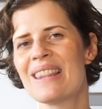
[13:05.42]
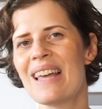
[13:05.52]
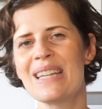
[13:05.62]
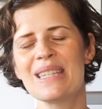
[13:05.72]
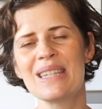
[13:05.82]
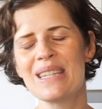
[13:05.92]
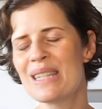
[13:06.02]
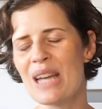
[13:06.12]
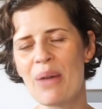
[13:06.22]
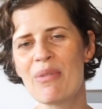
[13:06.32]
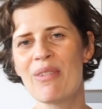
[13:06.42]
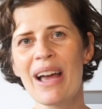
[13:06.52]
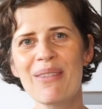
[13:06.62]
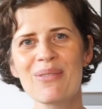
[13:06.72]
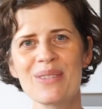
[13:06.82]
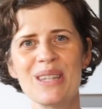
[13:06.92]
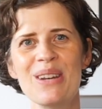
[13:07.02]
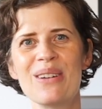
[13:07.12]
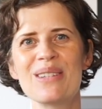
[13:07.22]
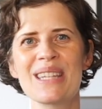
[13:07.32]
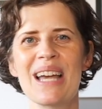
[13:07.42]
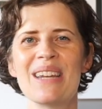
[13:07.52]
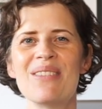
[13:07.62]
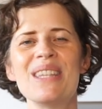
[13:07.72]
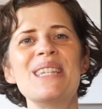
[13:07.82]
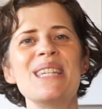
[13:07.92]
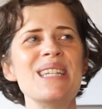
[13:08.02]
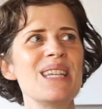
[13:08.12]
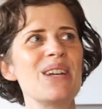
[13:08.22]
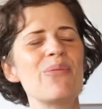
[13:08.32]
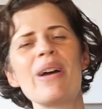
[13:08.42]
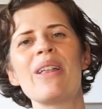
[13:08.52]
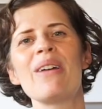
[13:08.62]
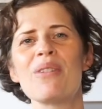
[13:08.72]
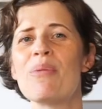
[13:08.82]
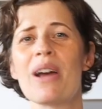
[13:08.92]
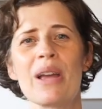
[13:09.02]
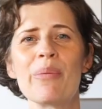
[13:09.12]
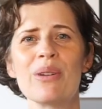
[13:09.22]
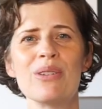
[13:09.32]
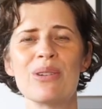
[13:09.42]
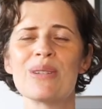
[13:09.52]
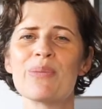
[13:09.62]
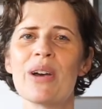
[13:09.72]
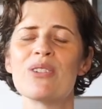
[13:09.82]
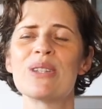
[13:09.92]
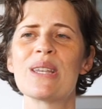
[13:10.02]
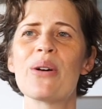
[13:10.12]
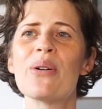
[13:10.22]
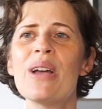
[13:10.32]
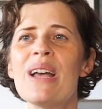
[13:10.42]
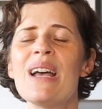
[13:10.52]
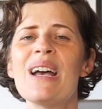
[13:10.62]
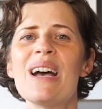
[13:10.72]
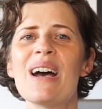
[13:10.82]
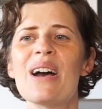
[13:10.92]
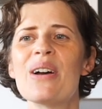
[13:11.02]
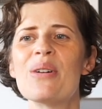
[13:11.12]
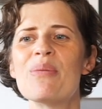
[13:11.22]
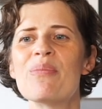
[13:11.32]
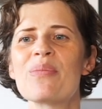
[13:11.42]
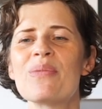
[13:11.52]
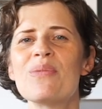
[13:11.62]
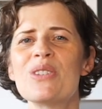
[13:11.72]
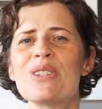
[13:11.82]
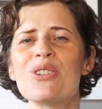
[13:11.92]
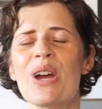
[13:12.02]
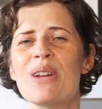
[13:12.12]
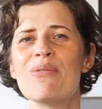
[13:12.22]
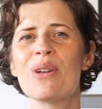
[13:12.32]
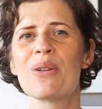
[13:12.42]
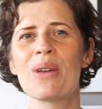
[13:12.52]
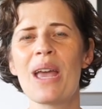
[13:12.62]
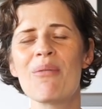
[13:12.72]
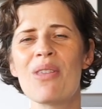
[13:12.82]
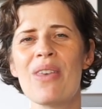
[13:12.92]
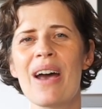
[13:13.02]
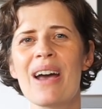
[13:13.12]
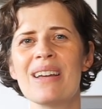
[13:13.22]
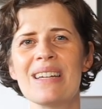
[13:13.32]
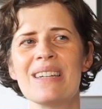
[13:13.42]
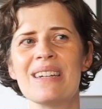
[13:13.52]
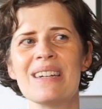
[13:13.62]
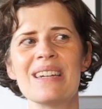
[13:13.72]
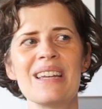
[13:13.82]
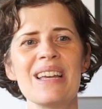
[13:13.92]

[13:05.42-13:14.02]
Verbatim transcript: that this time of life, you know, it's kind of this season of my life I'm not able to do as much. So just trying to feel okay with that, and